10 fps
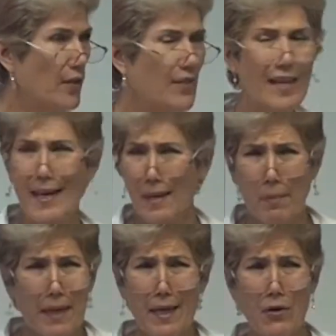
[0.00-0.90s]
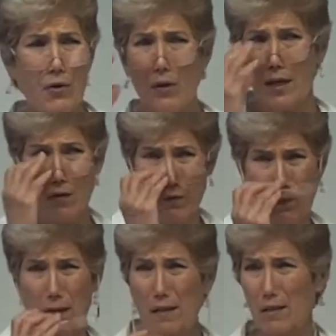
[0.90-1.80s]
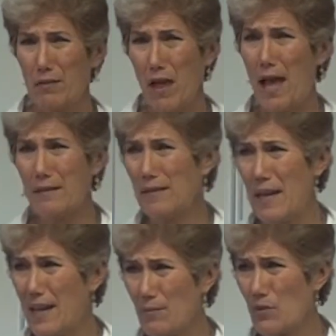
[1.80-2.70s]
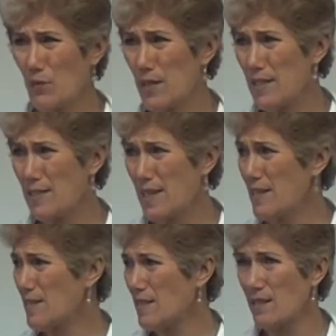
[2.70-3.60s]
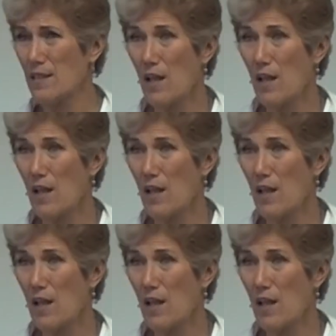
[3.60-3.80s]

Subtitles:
Did anybody here give the Latin names for these things?